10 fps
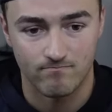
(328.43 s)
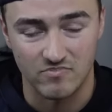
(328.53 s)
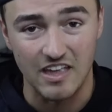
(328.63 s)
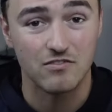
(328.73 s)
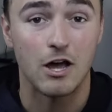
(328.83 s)

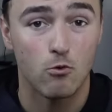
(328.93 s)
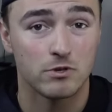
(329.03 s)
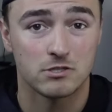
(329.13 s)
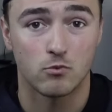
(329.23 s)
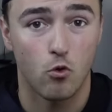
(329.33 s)
They've dealt
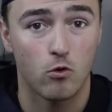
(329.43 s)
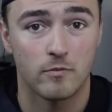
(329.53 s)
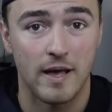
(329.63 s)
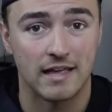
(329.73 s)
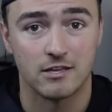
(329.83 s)
with some
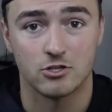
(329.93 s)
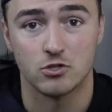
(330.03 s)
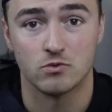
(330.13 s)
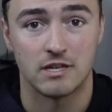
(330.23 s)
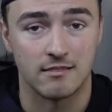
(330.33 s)
quarterback
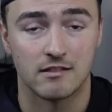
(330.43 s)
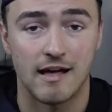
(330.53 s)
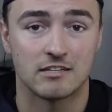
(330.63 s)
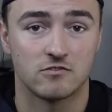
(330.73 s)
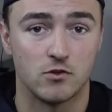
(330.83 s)
issues in the
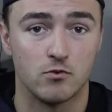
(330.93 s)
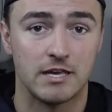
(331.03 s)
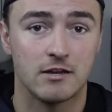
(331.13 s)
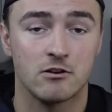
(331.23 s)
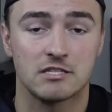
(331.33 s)
last few
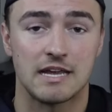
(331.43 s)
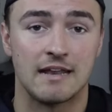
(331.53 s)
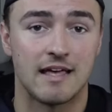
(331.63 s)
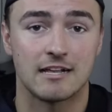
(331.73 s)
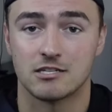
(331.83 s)
years,
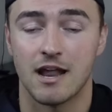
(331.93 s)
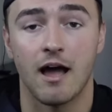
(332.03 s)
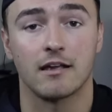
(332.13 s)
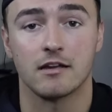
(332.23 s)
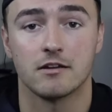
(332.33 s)
and that's
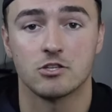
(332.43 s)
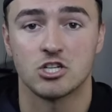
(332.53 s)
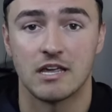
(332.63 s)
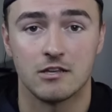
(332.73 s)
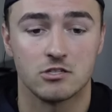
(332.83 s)
not going to
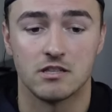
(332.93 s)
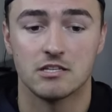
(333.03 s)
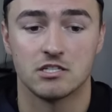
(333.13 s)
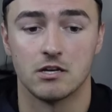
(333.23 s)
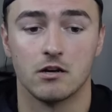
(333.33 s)
change
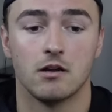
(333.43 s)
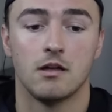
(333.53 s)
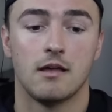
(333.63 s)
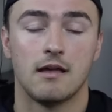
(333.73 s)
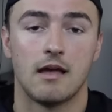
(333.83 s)
this year.
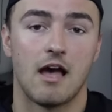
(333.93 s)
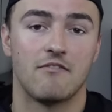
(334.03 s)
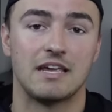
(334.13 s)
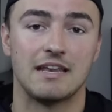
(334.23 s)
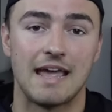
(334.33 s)

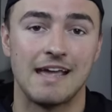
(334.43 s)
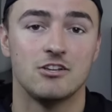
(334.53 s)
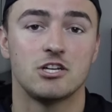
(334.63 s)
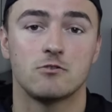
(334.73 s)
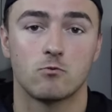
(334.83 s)
Having an
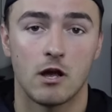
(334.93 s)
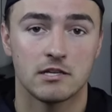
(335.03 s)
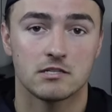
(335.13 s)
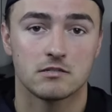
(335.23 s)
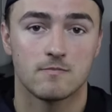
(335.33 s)
aging
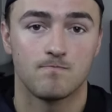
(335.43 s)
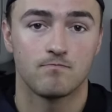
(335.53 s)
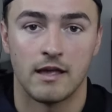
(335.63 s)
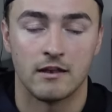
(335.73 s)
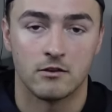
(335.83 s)
Russ
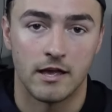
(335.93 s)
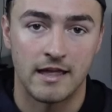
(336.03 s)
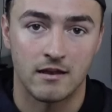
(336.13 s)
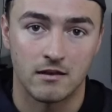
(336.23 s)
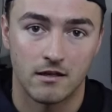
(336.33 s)
and
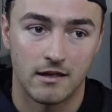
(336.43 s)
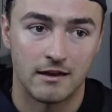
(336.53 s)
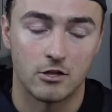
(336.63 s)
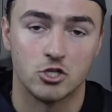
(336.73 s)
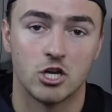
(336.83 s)

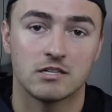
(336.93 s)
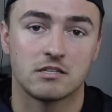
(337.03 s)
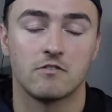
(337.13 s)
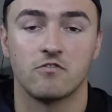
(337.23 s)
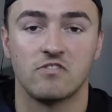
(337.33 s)
a
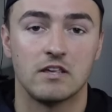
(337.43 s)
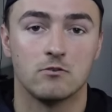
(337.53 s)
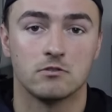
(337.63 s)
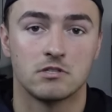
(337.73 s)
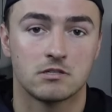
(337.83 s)
Justin
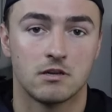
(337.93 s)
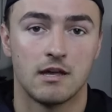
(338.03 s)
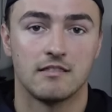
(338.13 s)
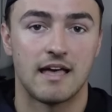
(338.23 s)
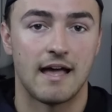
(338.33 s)
Fields
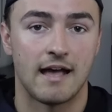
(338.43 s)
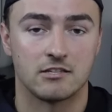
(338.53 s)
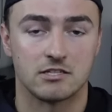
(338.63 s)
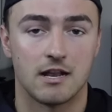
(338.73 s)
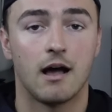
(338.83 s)
that
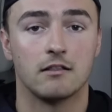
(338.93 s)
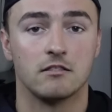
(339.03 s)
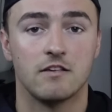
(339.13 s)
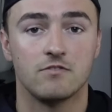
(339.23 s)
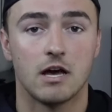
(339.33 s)
has not
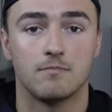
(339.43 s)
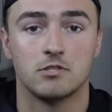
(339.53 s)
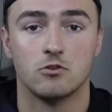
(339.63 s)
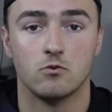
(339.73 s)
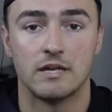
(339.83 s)
lived up
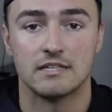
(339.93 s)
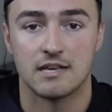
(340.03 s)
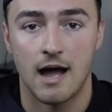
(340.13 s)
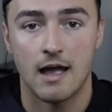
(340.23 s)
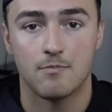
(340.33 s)
to his
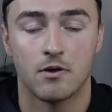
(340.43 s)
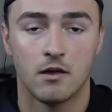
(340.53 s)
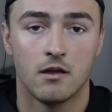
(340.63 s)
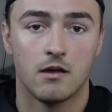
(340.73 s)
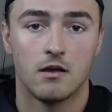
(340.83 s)
hype
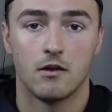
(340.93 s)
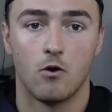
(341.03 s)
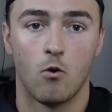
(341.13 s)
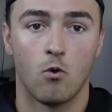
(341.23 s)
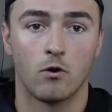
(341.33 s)

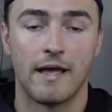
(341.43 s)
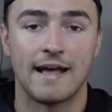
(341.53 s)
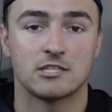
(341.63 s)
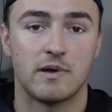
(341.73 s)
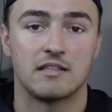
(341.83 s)
or
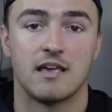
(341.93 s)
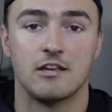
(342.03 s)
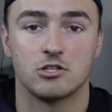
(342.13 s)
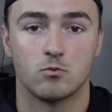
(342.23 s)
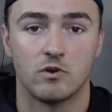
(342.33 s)

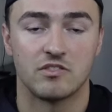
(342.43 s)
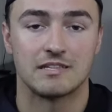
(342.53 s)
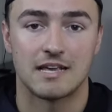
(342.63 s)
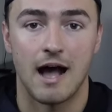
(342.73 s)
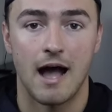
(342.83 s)
expectation with
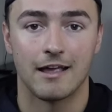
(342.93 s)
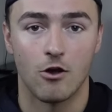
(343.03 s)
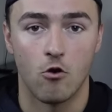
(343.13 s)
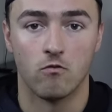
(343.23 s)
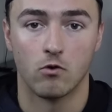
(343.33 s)
his high
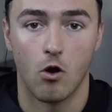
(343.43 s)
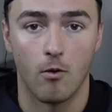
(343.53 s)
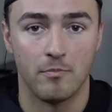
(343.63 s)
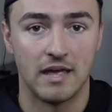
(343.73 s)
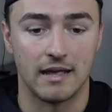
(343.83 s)
overall
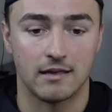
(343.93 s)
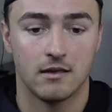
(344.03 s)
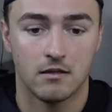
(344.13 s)
pick.